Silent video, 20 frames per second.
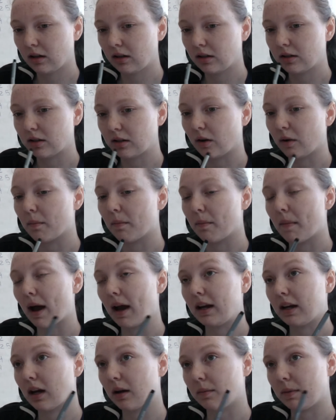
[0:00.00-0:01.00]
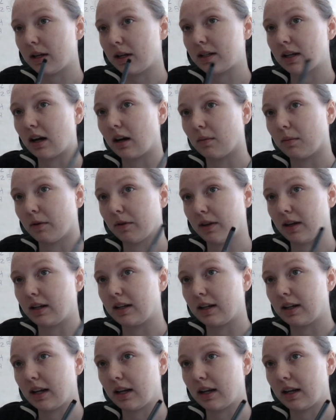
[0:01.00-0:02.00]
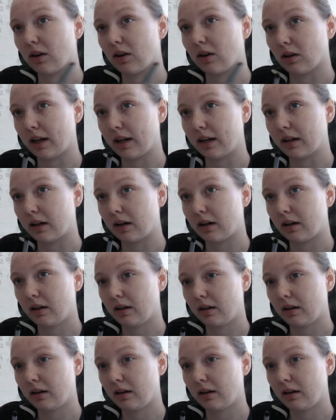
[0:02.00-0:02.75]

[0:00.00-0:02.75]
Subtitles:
So it might not be a terrible thing to get it all later.